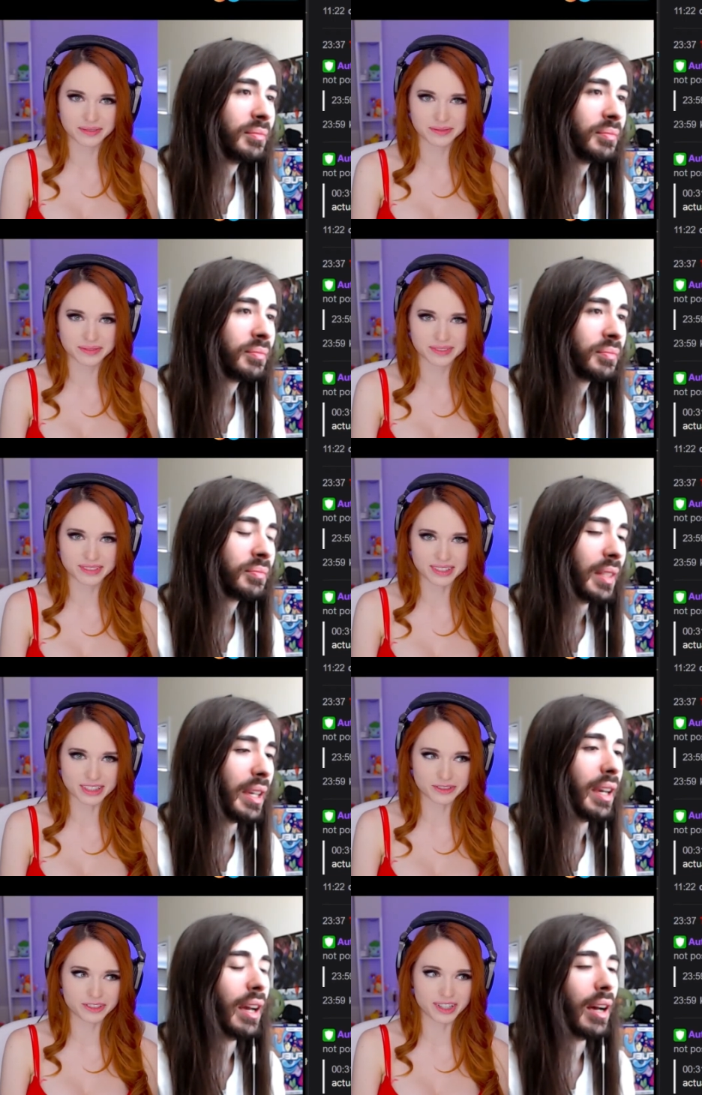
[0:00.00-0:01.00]

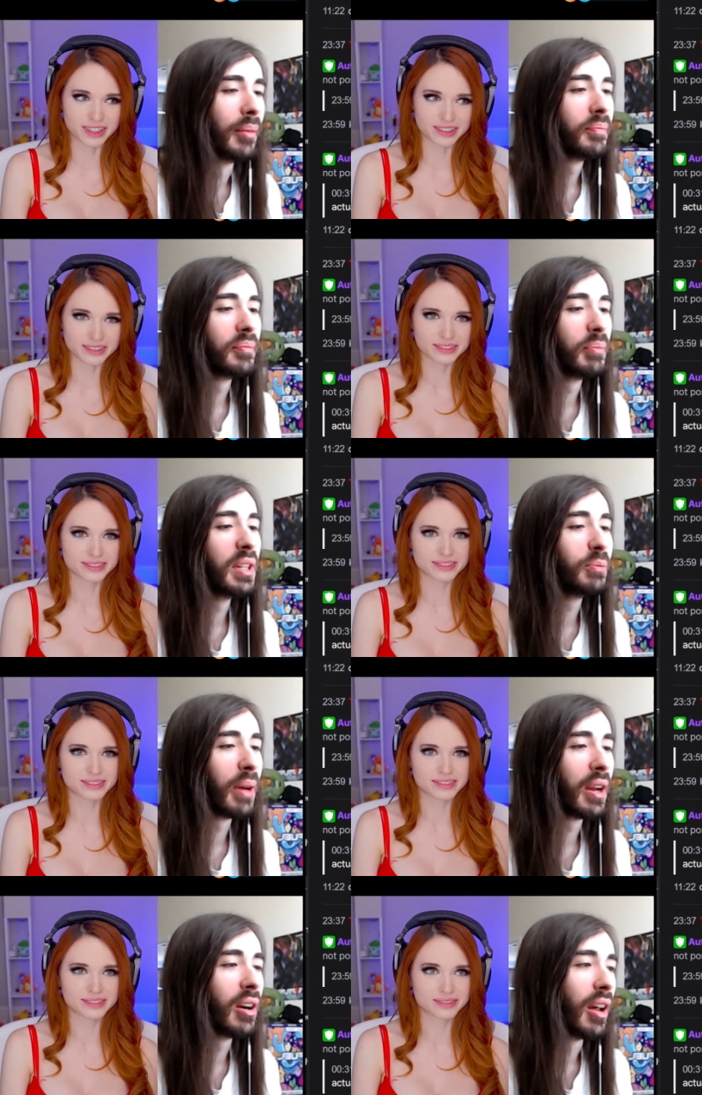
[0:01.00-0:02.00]
Speaker 1: Yeah. But he's better
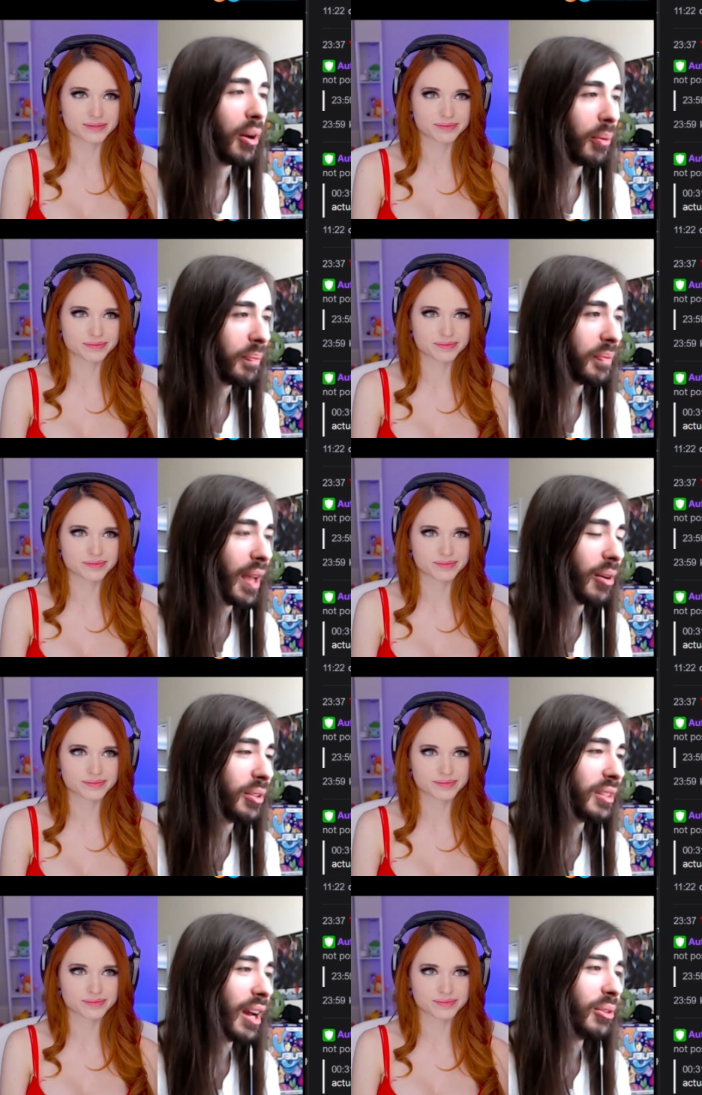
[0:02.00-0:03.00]
now. Now he now
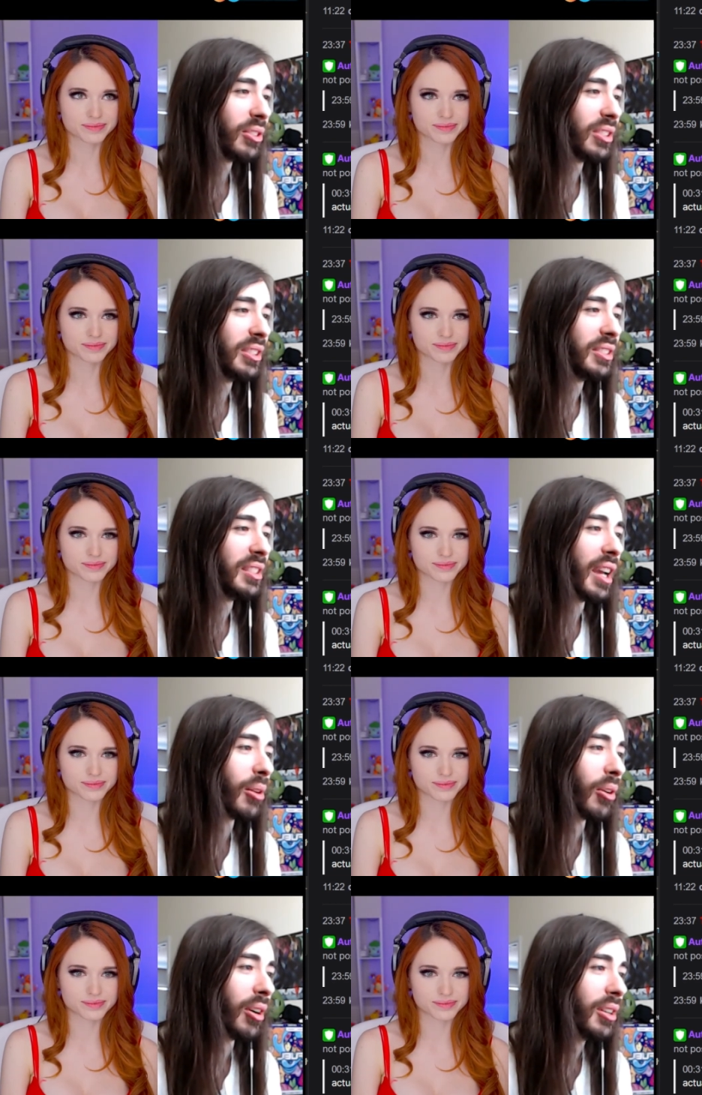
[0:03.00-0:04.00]
he sees the error.
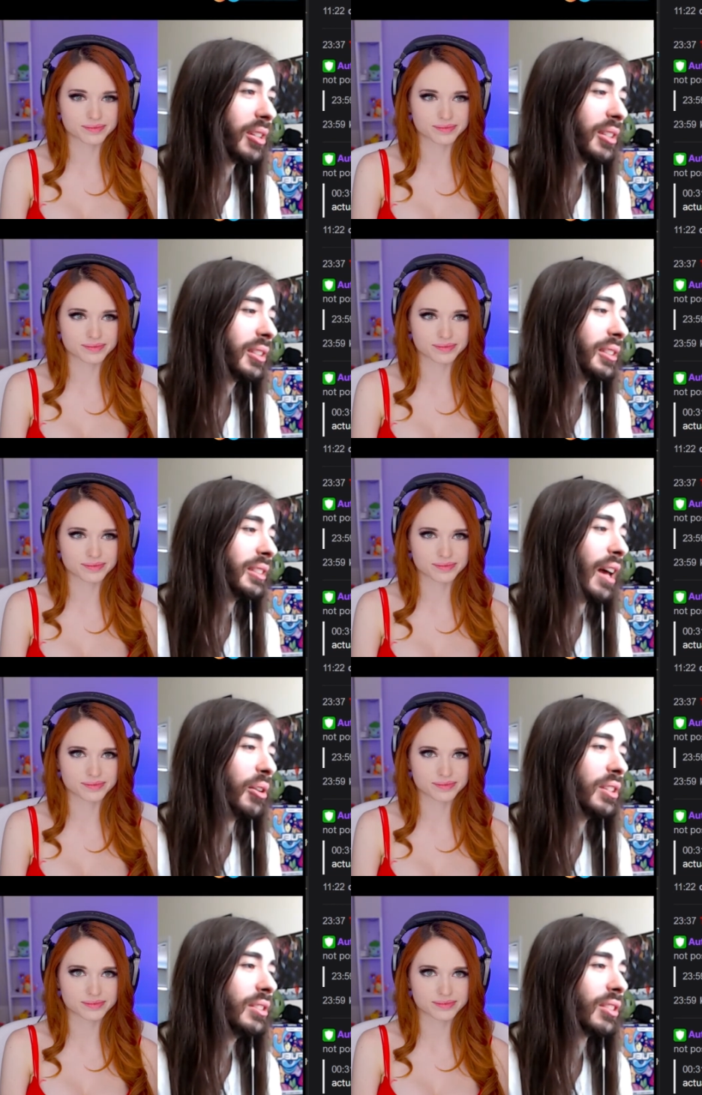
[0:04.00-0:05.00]
Now he's
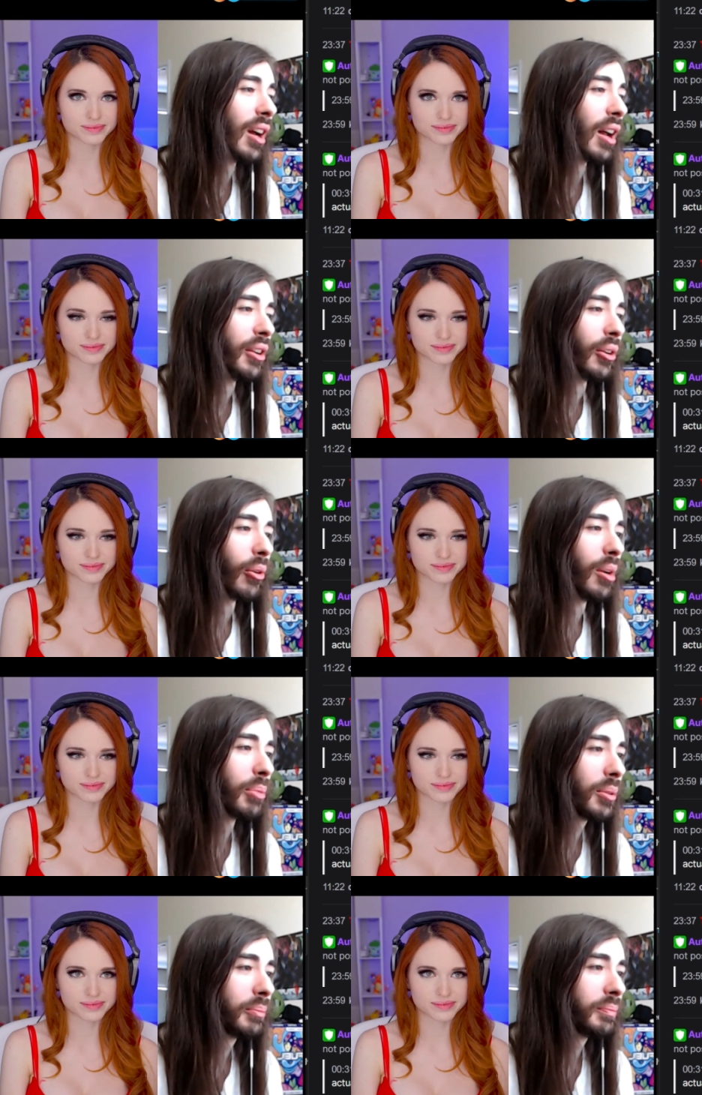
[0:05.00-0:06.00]
gotten a grip.
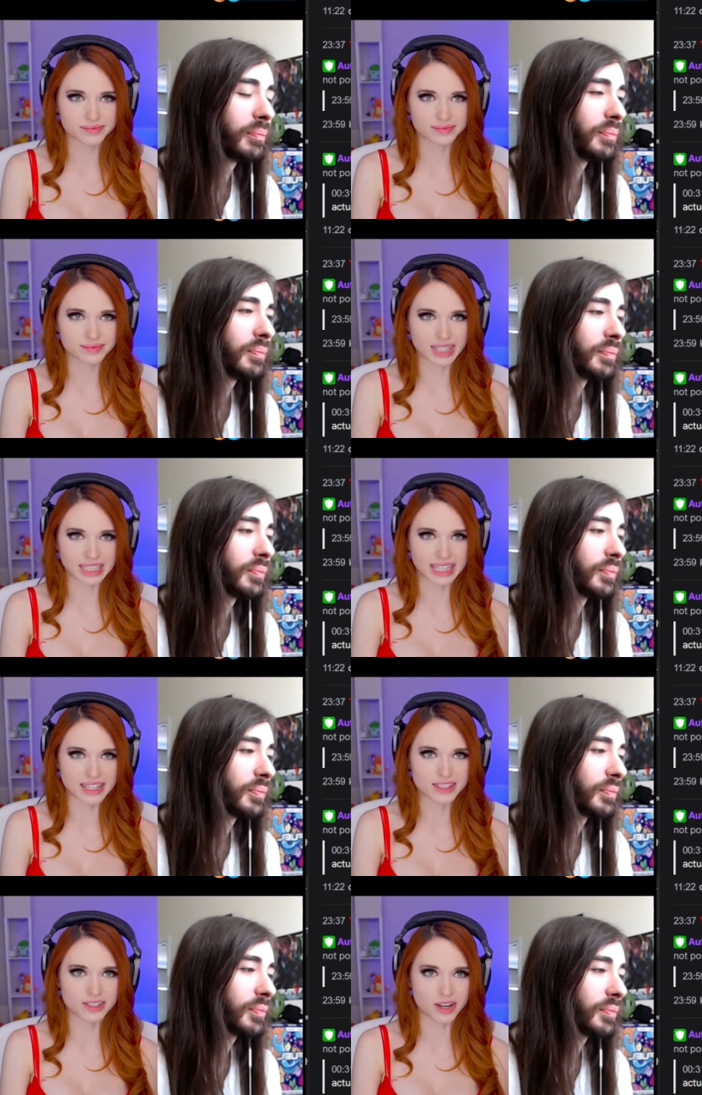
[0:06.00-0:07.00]
Speaker 2: I guess
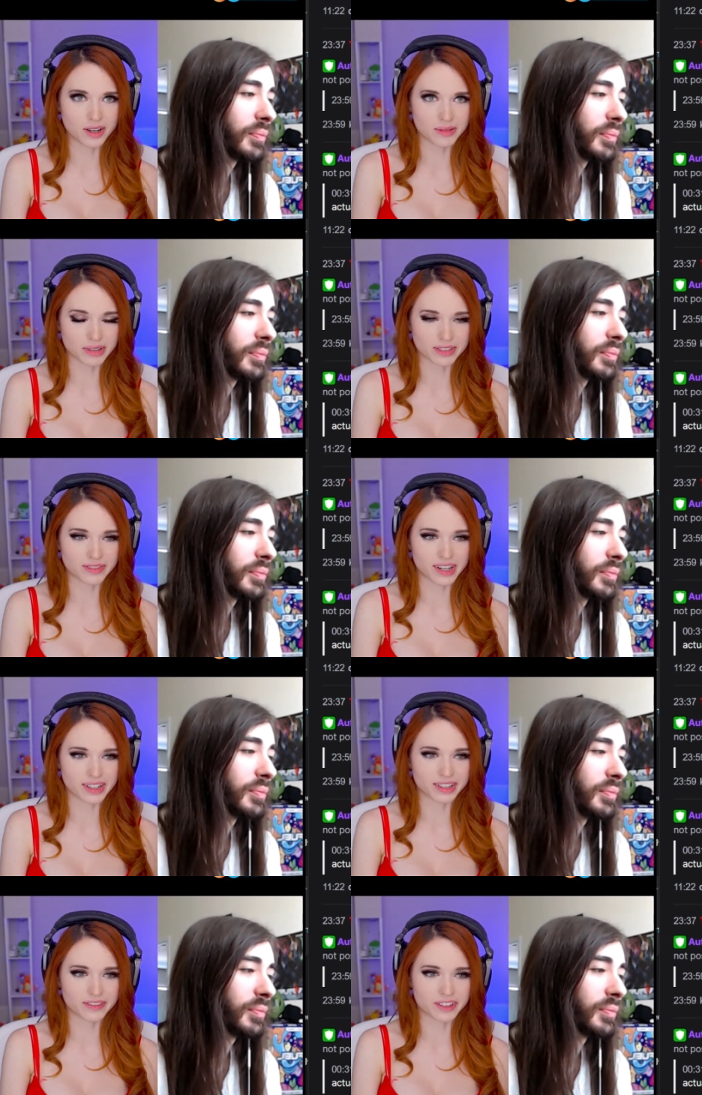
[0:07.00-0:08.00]
so. He finally
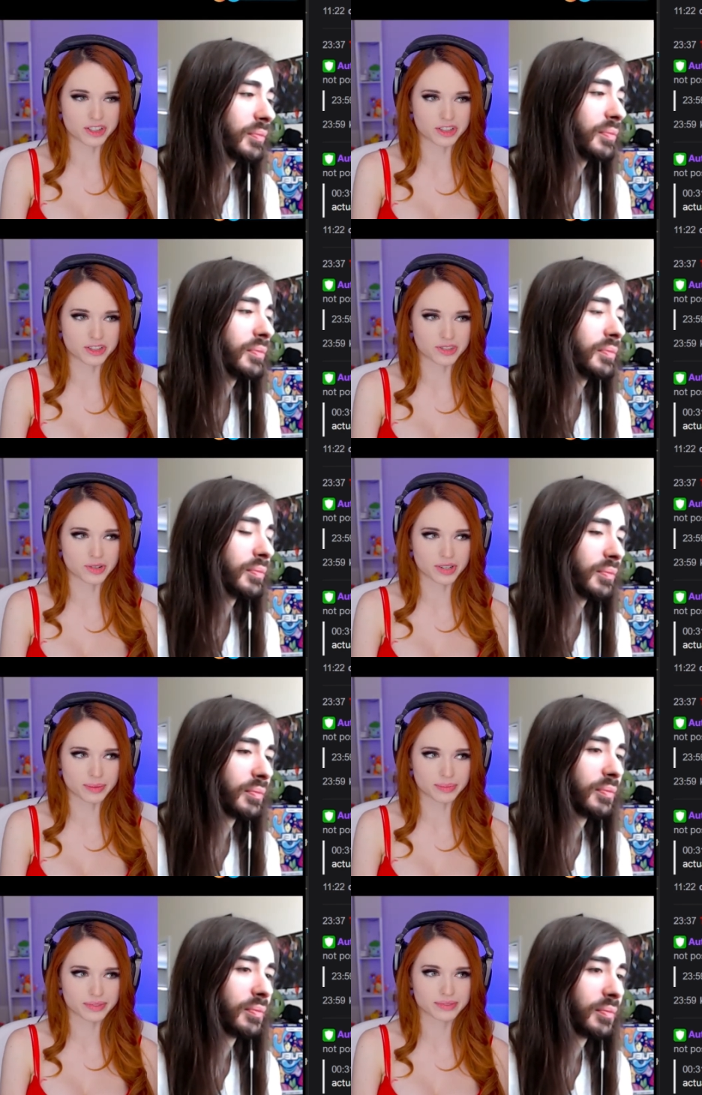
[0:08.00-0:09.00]
finished his grip.
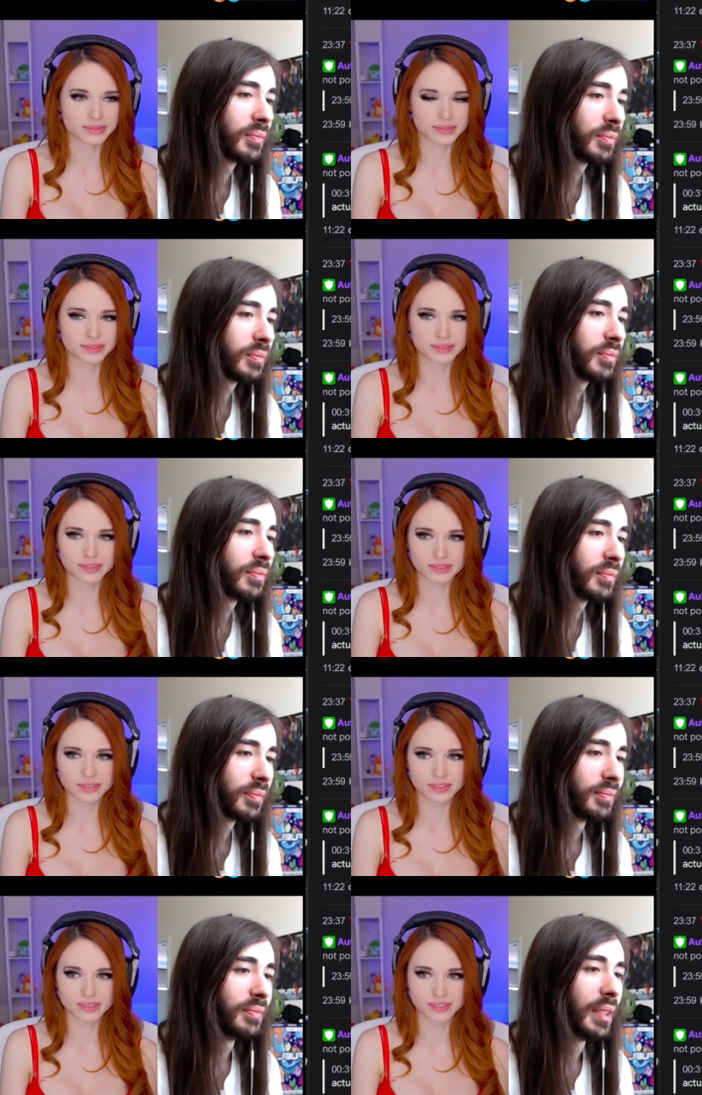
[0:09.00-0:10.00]

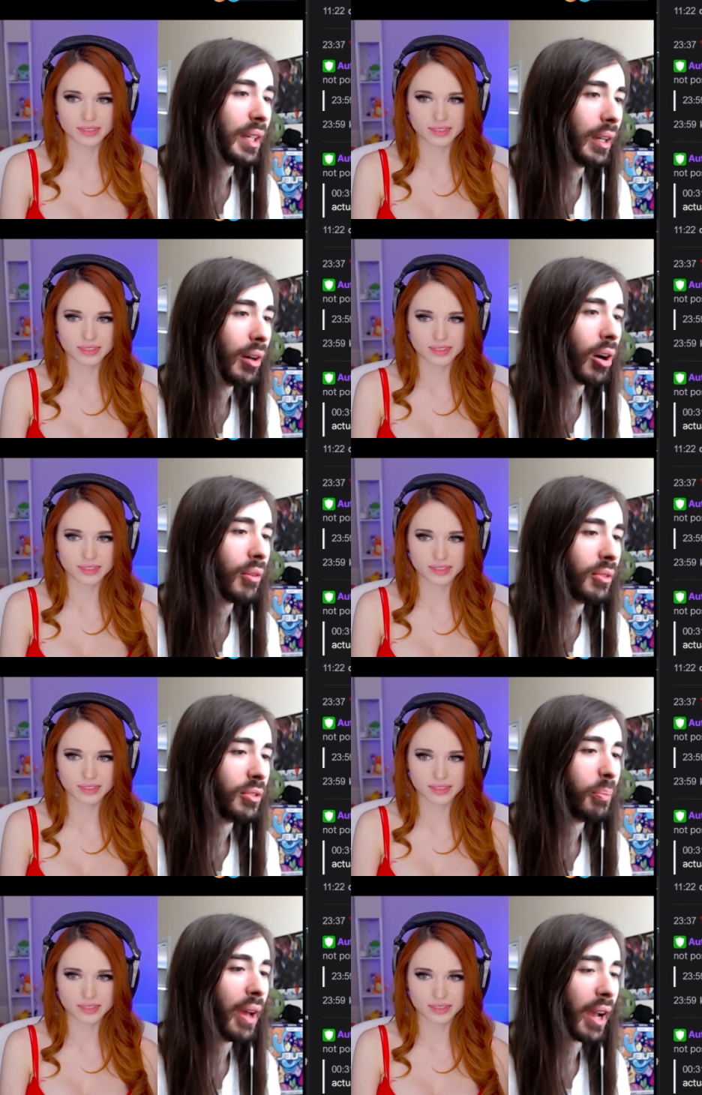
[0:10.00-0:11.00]
Speaker 1: Yeah, Arvin's
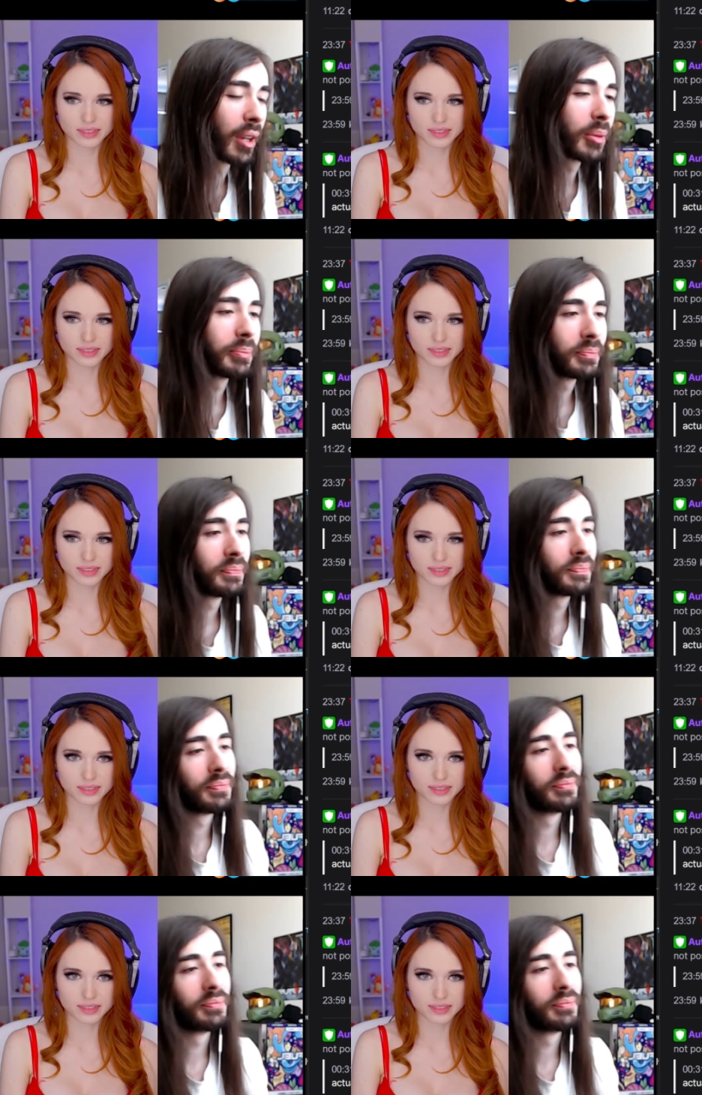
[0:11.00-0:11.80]
back. More